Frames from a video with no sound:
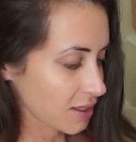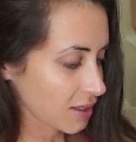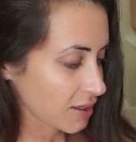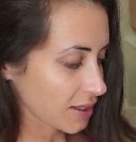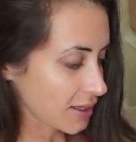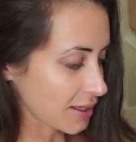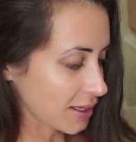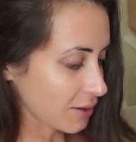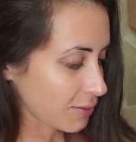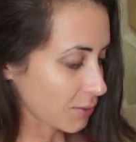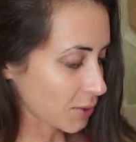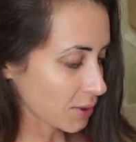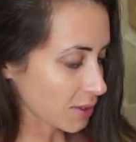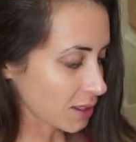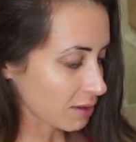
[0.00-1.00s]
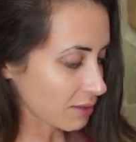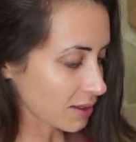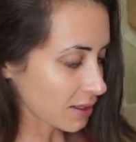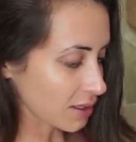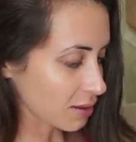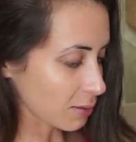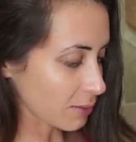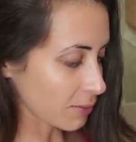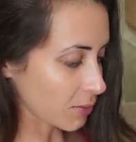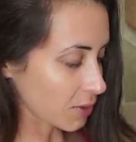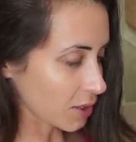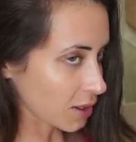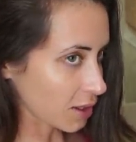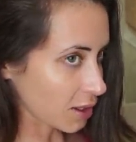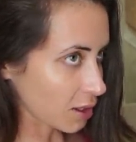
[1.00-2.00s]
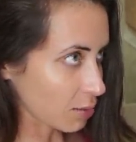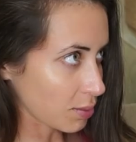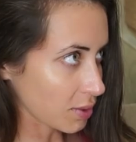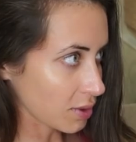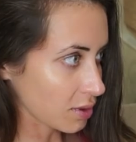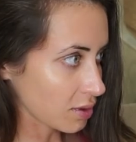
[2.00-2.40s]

let's see, four servings is three-fourths a cup.